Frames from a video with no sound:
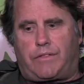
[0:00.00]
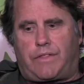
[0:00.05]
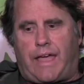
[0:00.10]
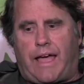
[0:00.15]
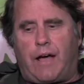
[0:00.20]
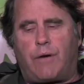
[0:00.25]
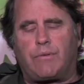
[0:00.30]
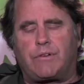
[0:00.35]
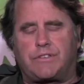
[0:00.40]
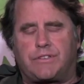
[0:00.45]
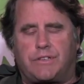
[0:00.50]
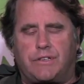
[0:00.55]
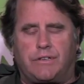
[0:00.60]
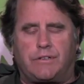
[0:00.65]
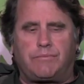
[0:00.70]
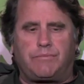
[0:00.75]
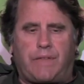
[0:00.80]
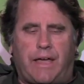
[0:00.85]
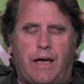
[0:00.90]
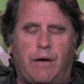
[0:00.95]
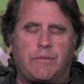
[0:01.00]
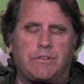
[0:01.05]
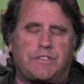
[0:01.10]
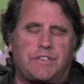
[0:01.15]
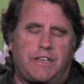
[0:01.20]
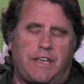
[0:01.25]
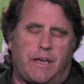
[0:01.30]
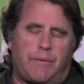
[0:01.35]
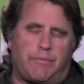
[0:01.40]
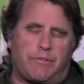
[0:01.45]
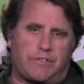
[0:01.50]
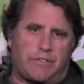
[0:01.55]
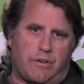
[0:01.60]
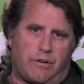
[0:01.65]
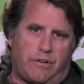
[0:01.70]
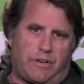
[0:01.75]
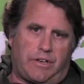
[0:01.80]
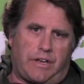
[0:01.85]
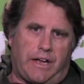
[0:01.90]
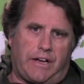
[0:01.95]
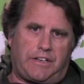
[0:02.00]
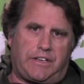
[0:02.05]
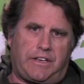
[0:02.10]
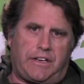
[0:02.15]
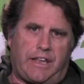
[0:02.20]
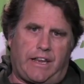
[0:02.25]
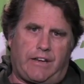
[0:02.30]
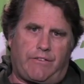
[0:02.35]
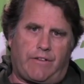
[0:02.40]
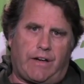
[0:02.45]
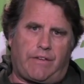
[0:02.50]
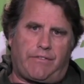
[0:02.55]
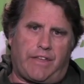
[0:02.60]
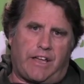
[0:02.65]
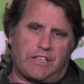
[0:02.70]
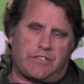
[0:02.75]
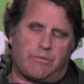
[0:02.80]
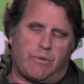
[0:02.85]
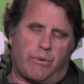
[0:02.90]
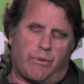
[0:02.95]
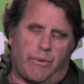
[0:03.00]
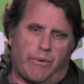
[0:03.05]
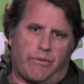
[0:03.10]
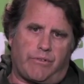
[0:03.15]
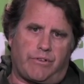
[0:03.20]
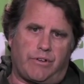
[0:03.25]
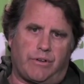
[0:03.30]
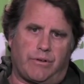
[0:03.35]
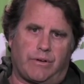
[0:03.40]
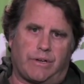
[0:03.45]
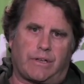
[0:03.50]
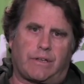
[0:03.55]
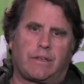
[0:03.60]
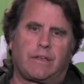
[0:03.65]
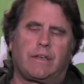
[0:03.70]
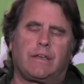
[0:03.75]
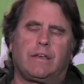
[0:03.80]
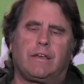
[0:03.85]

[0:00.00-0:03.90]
that was the that was the episode in 1985. That's what we were doing.